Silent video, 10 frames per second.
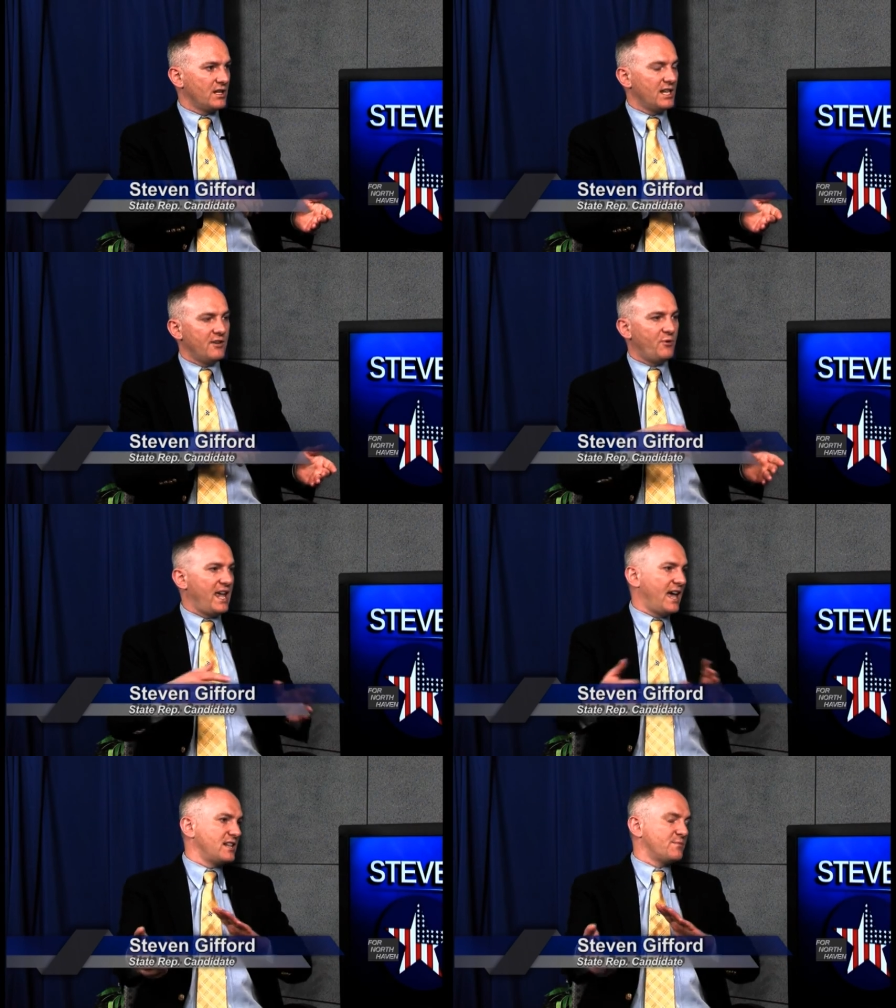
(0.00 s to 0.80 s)
If we
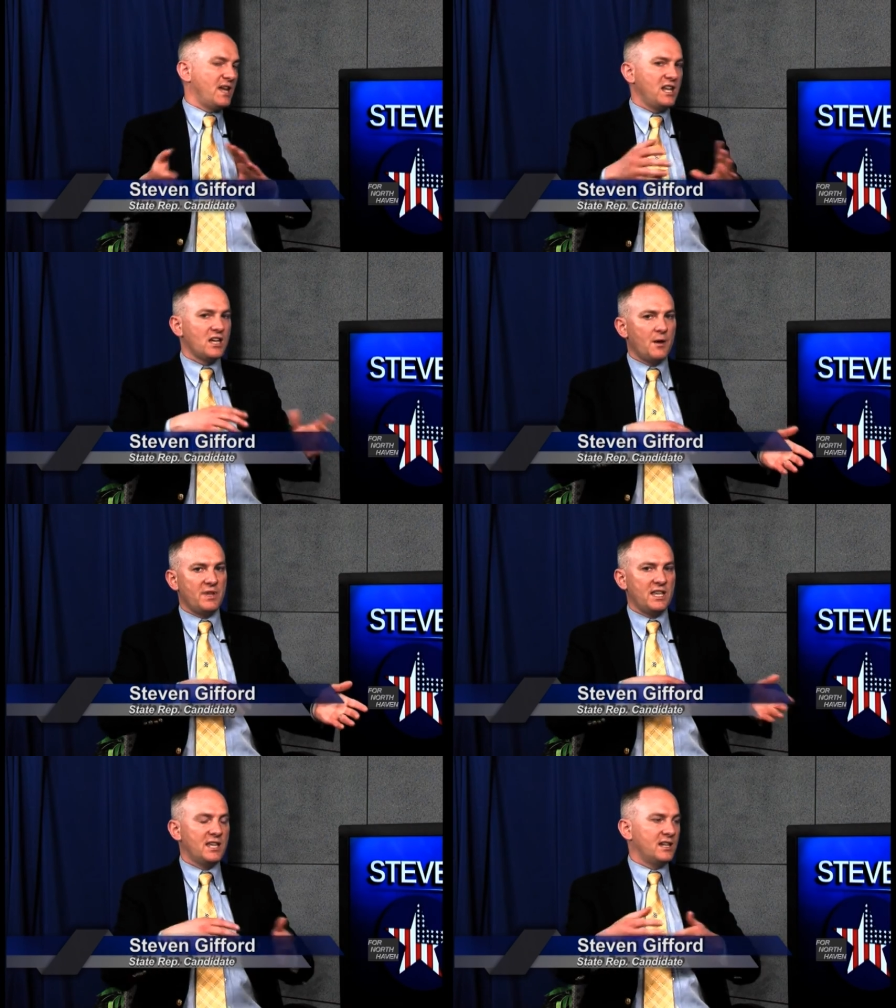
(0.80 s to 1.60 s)
had as many
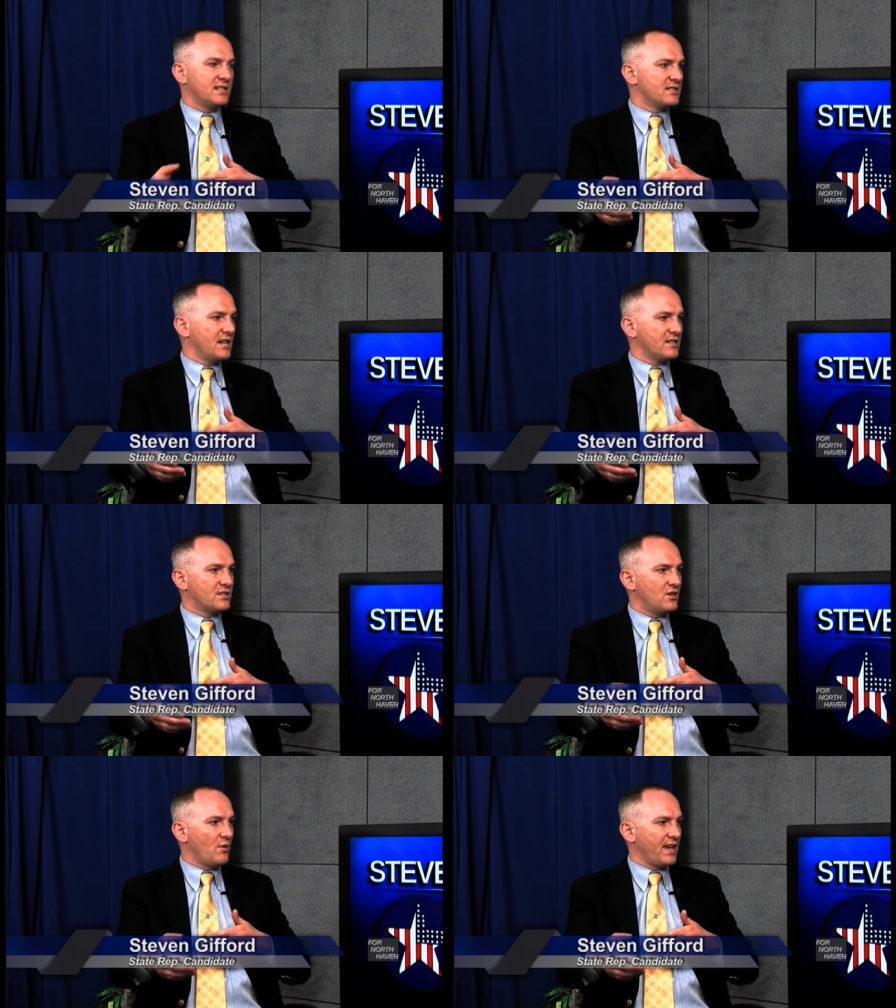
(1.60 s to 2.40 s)
coming in as
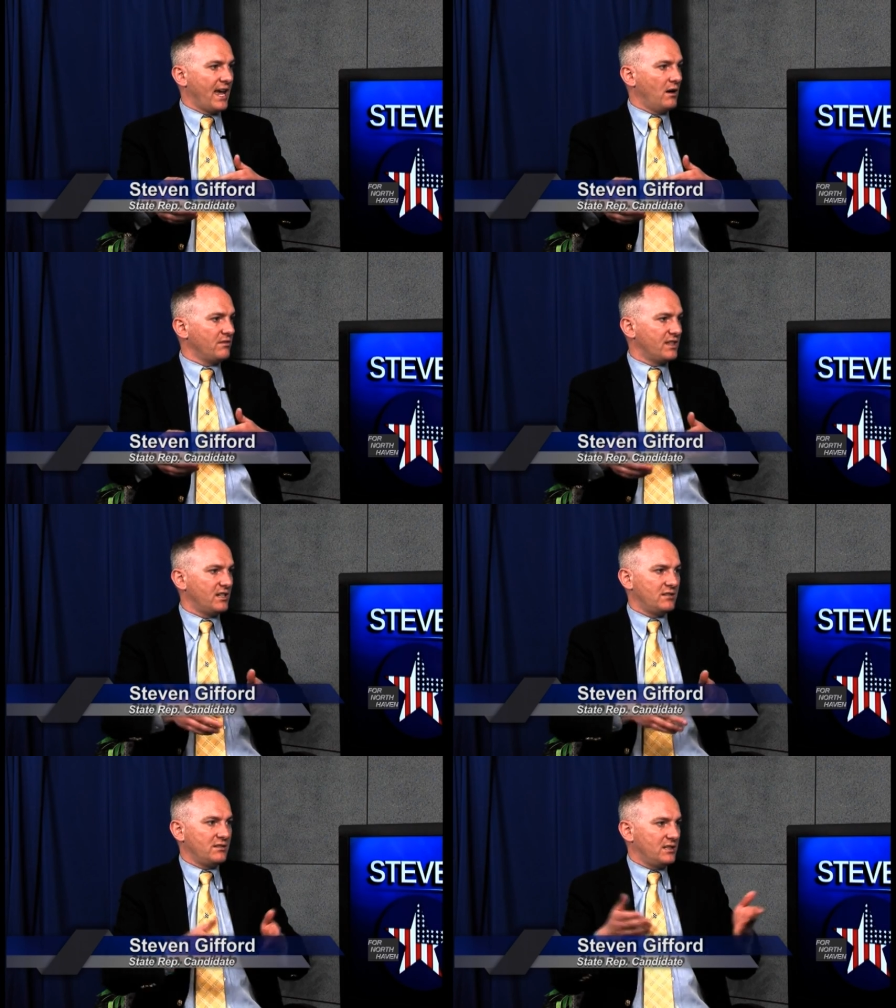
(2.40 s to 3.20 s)
going out,
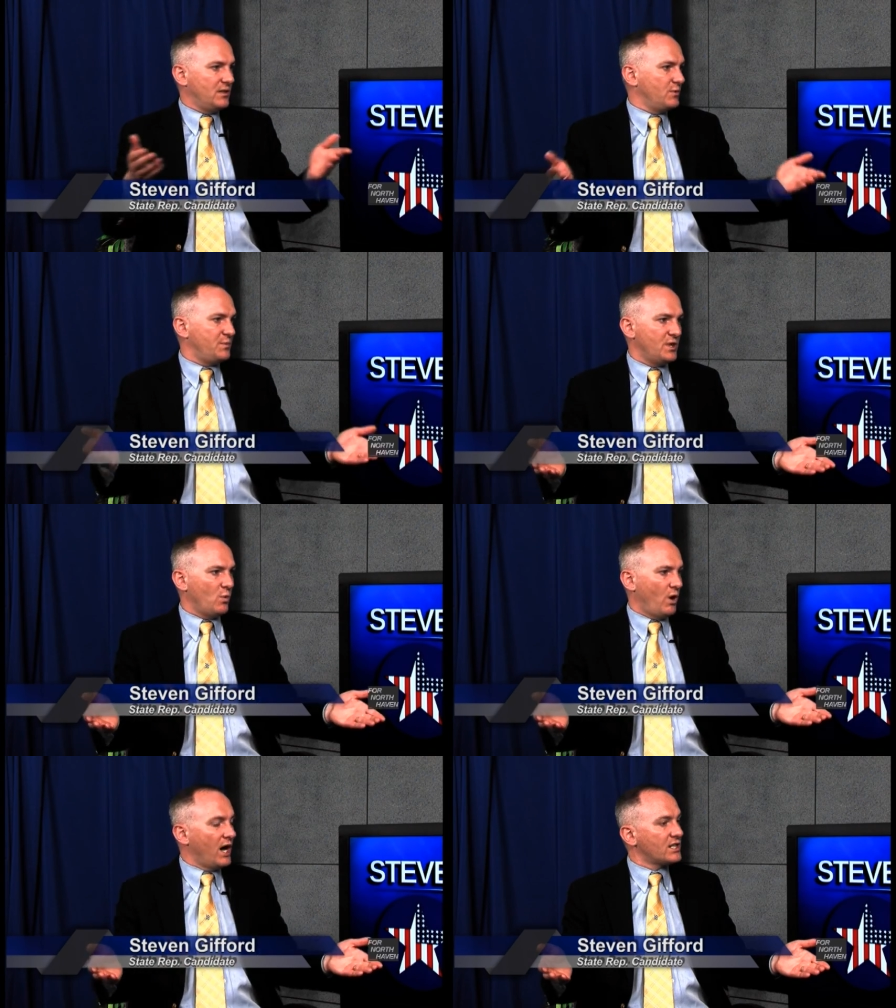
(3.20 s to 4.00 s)
then it would be a
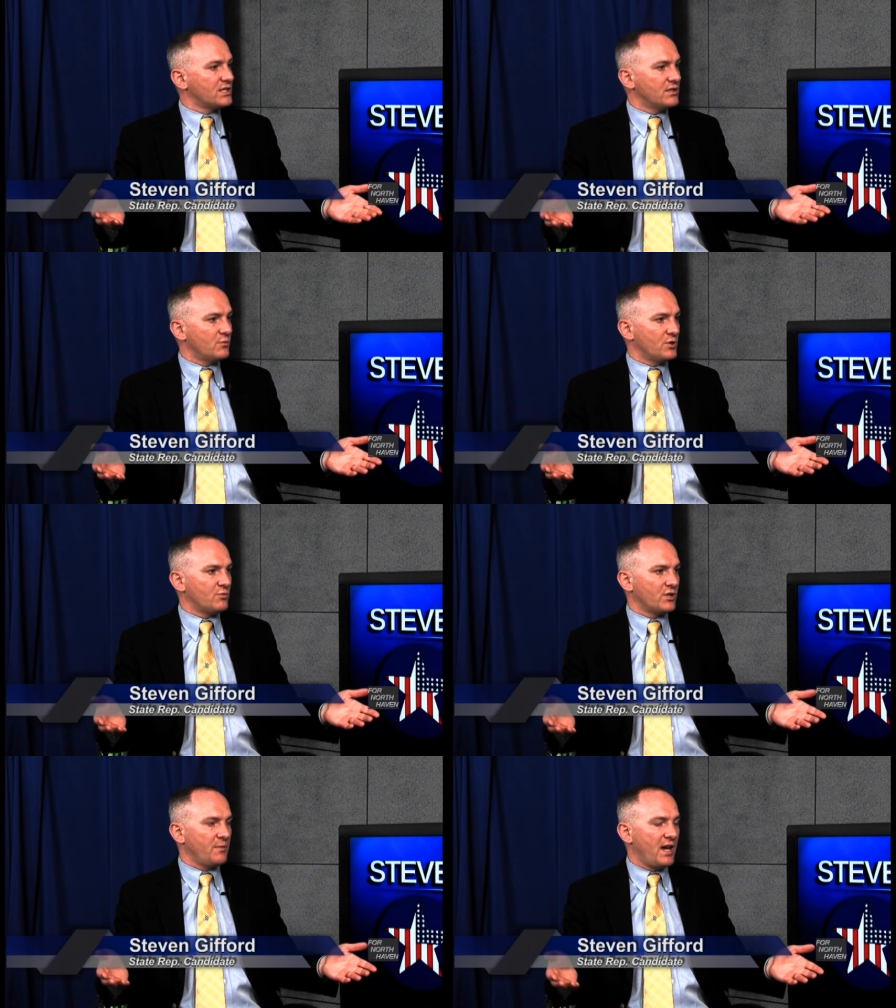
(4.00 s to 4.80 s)
wash and it wouldn't
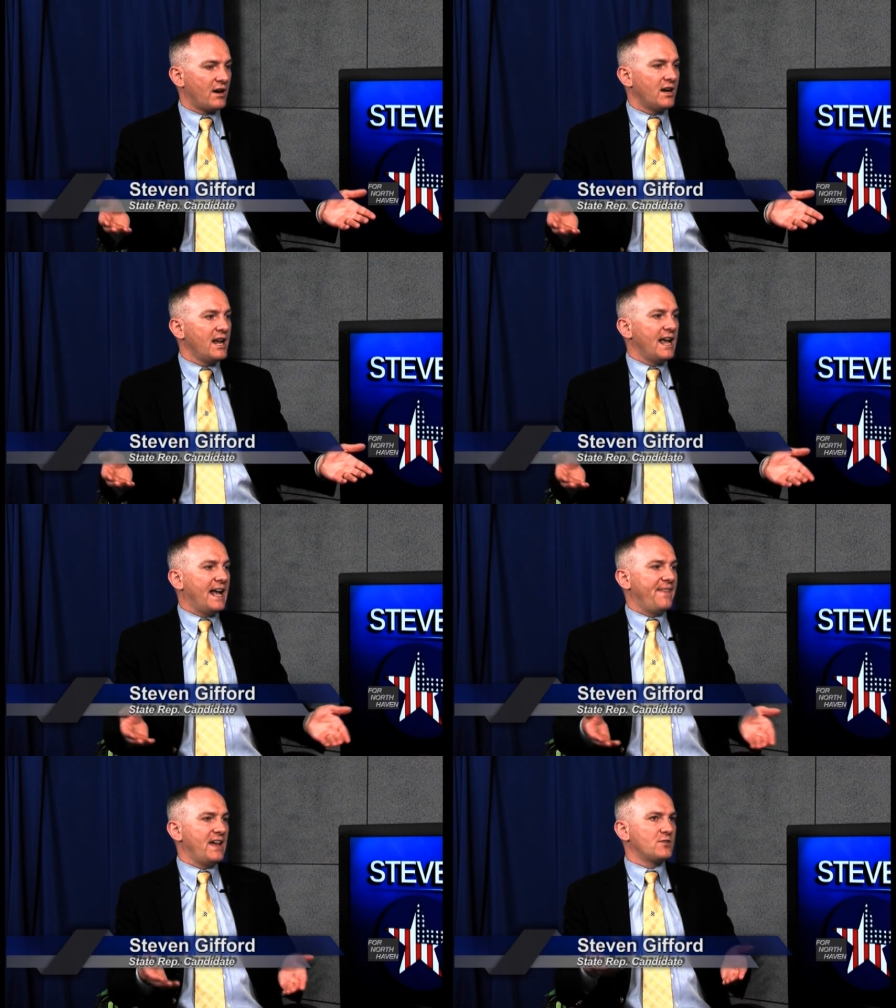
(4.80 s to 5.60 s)
really matter.
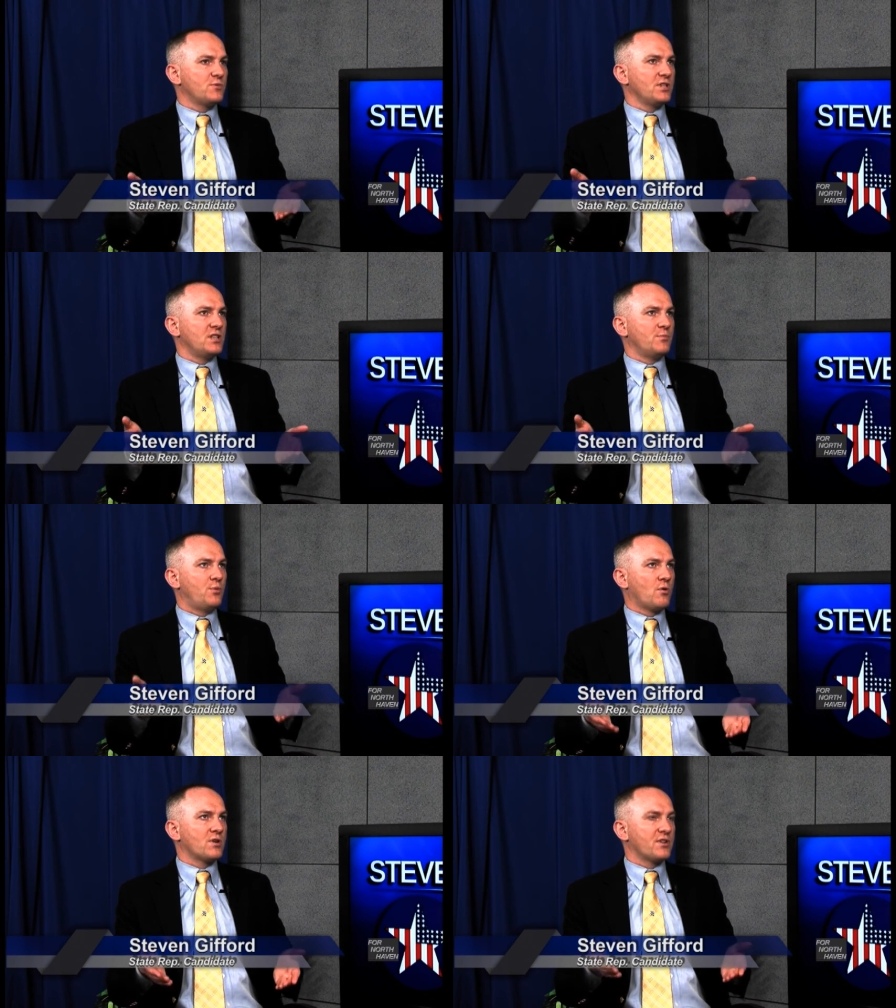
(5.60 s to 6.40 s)
And that's really an
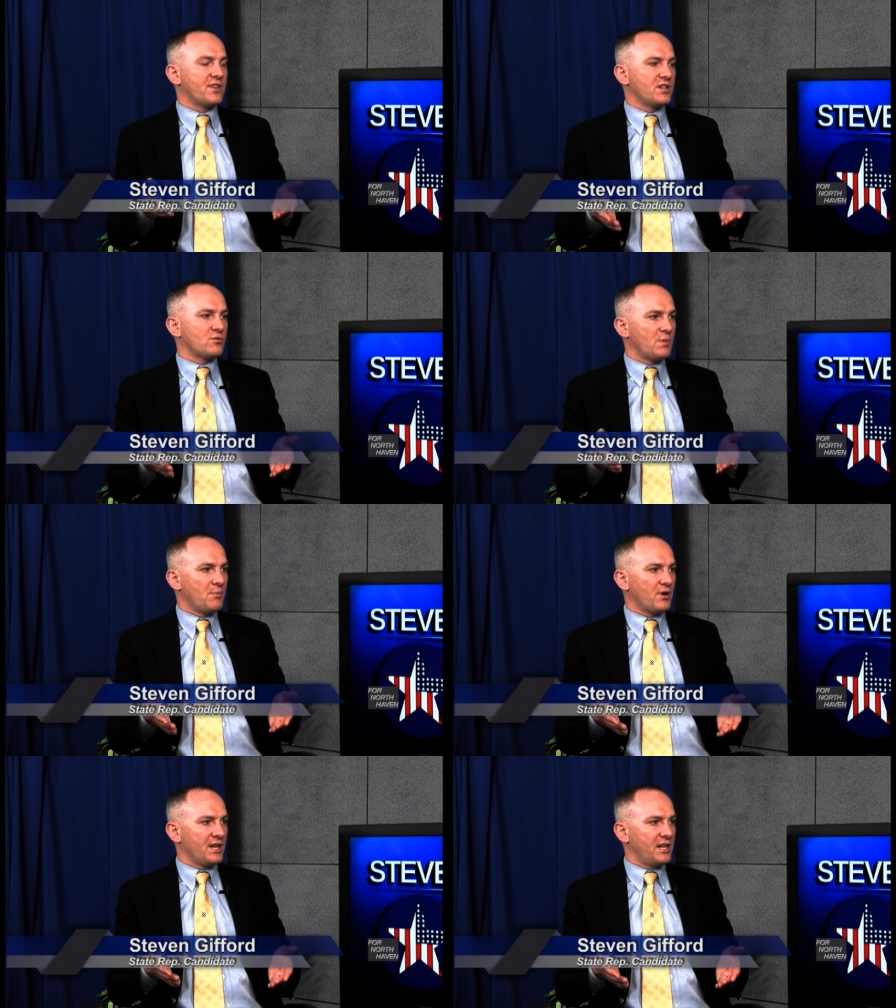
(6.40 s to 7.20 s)
important thing to remember
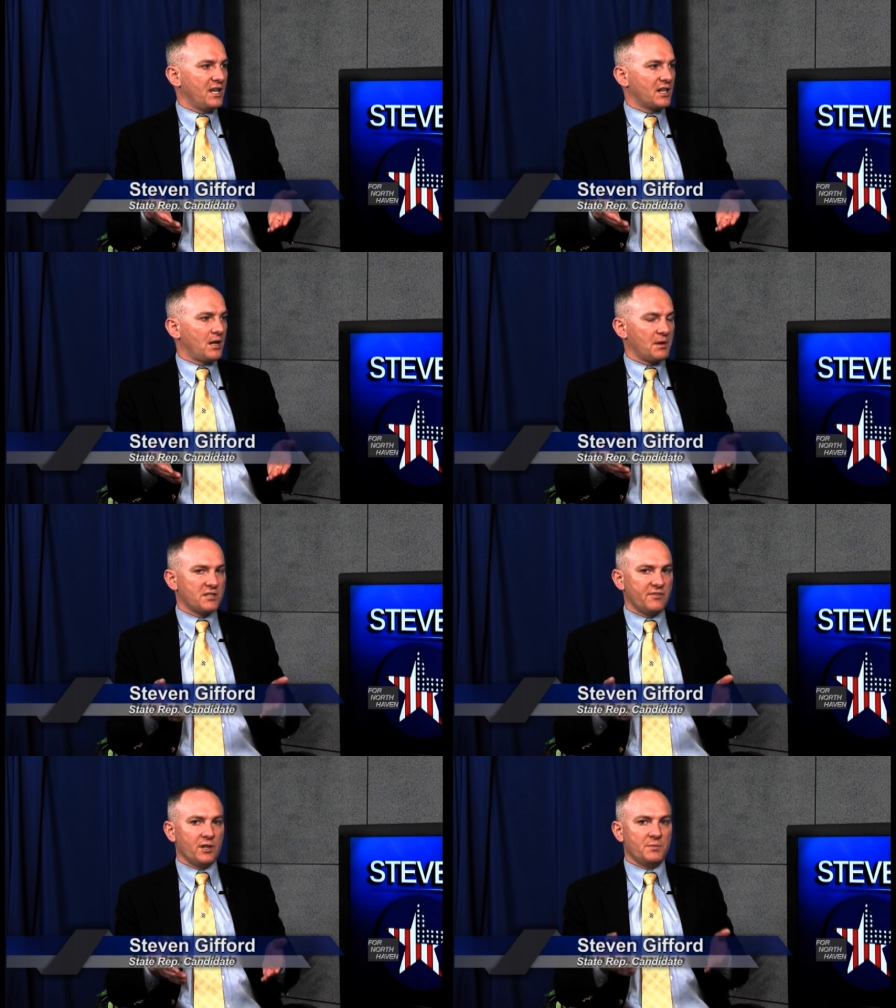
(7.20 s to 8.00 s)
on any economic
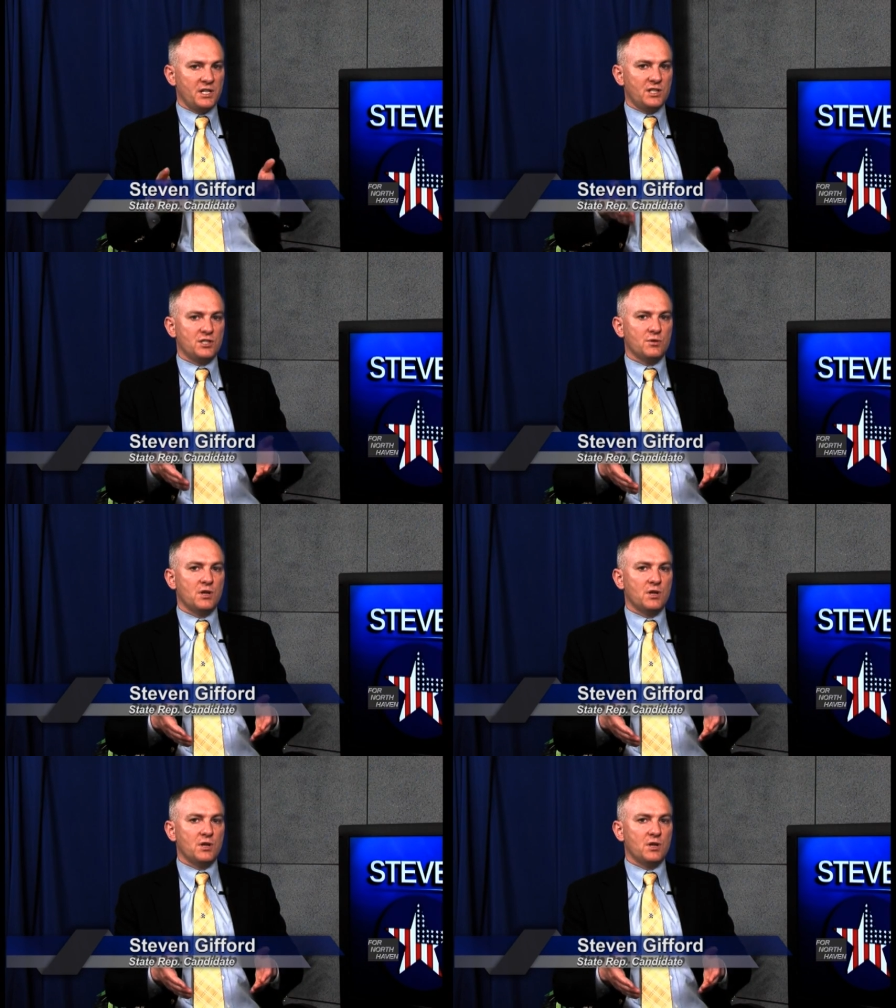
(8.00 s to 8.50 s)
development issue.